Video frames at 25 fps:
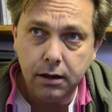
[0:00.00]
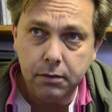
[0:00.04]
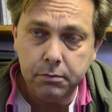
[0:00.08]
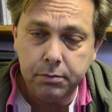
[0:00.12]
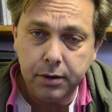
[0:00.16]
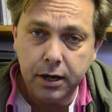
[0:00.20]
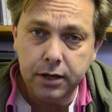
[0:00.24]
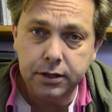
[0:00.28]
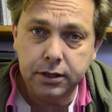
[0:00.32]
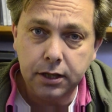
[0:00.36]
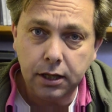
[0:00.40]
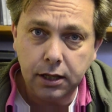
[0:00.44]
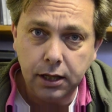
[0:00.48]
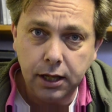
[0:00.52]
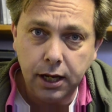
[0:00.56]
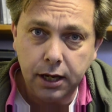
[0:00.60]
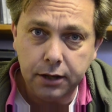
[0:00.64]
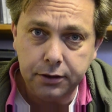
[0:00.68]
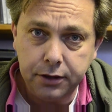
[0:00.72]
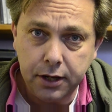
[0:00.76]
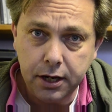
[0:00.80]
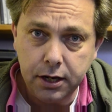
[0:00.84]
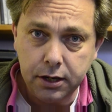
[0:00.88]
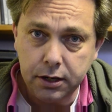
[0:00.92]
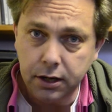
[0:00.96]
Basically, I
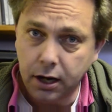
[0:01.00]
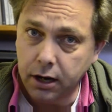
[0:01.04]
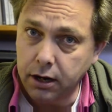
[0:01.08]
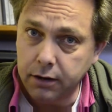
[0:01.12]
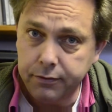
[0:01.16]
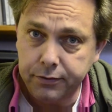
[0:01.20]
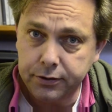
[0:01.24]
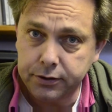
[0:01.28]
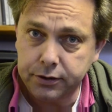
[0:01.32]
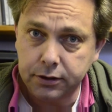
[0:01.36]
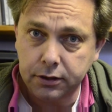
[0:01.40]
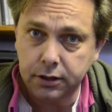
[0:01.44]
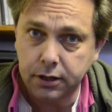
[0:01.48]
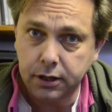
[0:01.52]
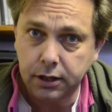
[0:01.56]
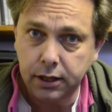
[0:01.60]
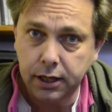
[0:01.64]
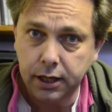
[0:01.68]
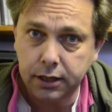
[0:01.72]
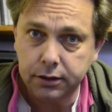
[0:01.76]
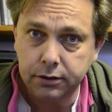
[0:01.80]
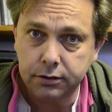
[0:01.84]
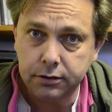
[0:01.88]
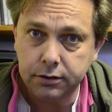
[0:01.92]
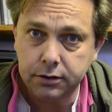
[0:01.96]
think none of us are
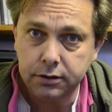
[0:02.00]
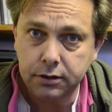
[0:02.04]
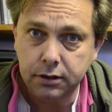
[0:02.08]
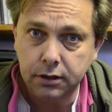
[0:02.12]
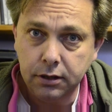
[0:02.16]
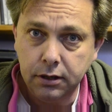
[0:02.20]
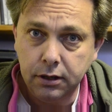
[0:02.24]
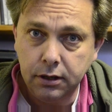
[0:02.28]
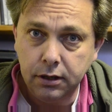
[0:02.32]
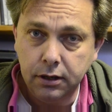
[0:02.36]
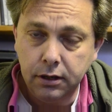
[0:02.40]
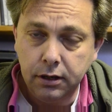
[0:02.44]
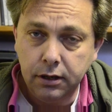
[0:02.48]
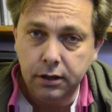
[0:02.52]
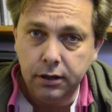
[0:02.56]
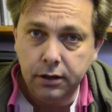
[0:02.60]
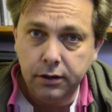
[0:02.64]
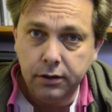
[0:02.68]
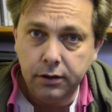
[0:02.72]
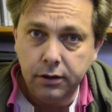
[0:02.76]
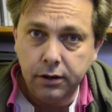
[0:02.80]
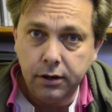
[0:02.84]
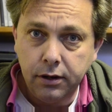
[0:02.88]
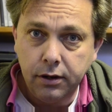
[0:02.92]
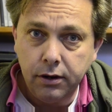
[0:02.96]
collectors.
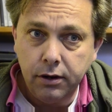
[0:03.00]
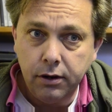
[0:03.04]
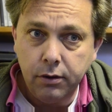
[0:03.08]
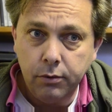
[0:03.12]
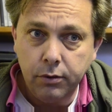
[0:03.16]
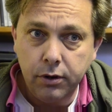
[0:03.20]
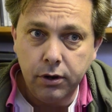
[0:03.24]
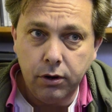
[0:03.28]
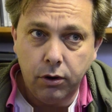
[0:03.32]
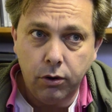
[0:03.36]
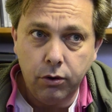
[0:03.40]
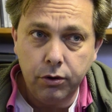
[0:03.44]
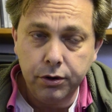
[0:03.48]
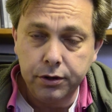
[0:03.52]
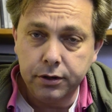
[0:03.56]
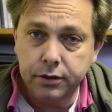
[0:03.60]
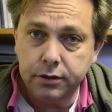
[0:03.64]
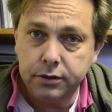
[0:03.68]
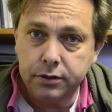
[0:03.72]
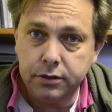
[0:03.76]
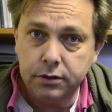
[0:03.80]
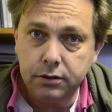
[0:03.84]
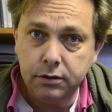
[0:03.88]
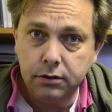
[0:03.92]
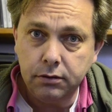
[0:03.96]
We're
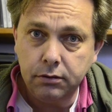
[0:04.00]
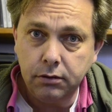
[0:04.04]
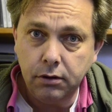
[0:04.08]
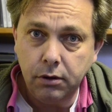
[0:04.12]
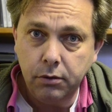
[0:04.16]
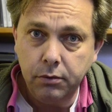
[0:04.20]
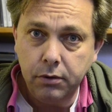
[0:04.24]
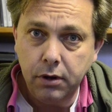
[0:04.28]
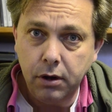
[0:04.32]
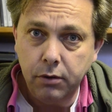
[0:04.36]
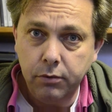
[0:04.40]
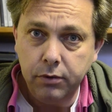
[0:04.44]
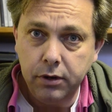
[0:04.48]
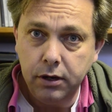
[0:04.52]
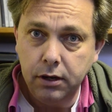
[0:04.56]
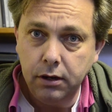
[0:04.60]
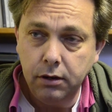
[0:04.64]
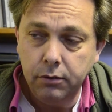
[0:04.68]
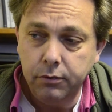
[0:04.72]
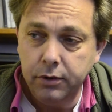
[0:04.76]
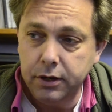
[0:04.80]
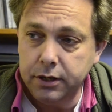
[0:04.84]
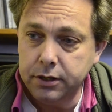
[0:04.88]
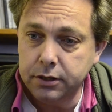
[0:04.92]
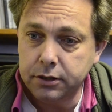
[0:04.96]
hoarders.
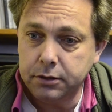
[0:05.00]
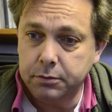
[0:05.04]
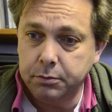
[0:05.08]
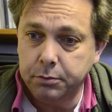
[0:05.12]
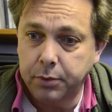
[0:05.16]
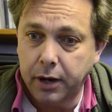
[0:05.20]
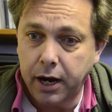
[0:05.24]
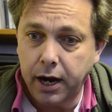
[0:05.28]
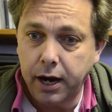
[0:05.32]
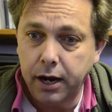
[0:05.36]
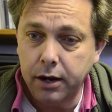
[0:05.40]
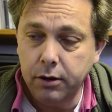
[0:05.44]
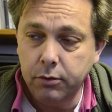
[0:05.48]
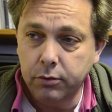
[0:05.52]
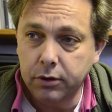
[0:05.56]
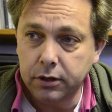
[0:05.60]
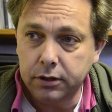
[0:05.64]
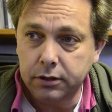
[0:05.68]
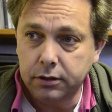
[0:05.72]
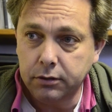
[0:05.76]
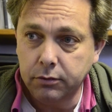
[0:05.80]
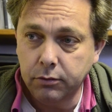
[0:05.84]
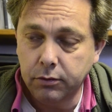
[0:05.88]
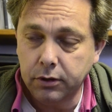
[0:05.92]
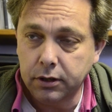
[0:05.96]
We just buy
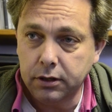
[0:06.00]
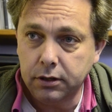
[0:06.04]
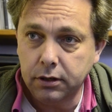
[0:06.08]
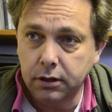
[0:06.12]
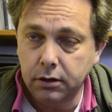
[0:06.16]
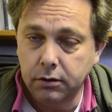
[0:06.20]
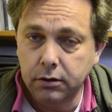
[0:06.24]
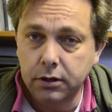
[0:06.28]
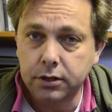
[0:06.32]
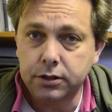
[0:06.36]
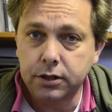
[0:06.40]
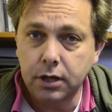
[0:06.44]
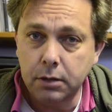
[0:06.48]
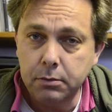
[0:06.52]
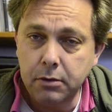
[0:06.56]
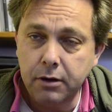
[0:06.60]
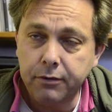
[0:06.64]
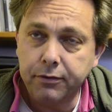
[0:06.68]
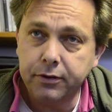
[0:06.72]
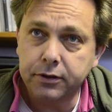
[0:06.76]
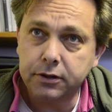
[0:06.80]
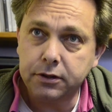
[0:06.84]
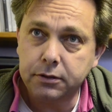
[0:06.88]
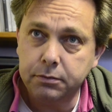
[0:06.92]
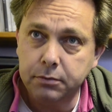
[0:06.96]
what some
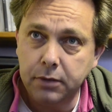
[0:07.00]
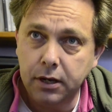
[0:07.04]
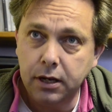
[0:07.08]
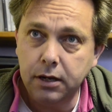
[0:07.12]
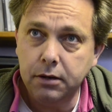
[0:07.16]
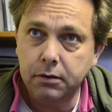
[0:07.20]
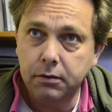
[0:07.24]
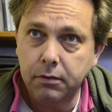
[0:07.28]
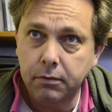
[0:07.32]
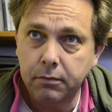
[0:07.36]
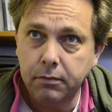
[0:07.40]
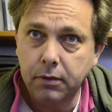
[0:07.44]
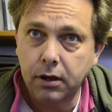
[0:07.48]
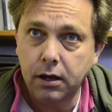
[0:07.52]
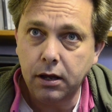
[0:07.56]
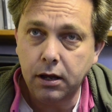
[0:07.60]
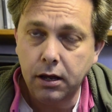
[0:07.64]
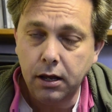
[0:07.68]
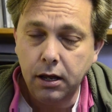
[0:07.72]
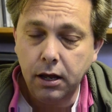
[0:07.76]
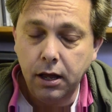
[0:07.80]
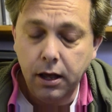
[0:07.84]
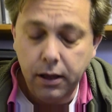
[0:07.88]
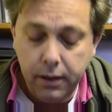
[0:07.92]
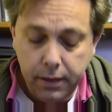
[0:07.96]
of us may.
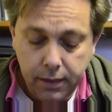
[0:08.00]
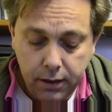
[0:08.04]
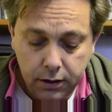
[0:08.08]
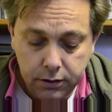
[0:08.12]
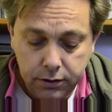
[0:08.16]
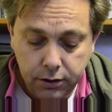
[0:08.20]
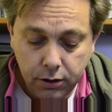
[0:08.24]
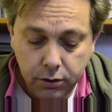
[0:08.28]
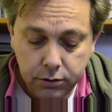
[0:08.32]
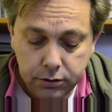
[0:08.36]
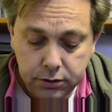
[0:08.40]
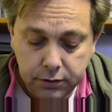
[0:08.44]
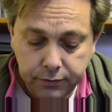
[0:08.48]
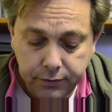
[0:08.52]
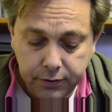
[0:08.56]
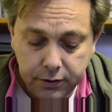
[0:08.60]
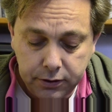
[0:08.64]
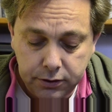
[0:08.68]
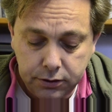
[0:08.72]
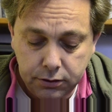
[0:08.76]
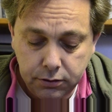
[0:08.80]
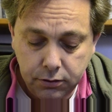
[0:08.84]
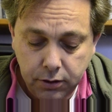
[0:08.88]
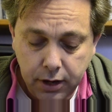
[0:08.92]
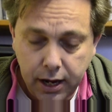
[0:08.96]
Those of
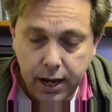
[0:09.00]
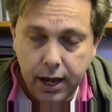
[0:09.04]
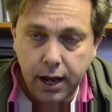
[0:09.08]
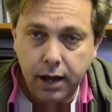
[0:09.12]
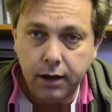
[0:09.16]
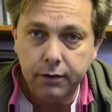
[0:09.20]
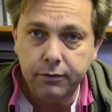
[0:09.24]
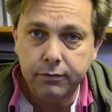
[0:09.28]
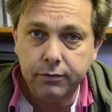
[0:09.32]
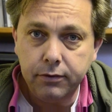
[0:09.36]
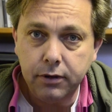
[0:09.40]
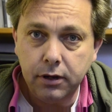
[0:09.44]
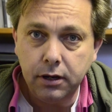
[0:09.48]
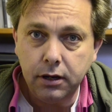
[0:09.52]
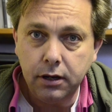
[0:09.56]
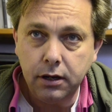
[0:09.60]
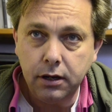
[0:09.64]
us who have.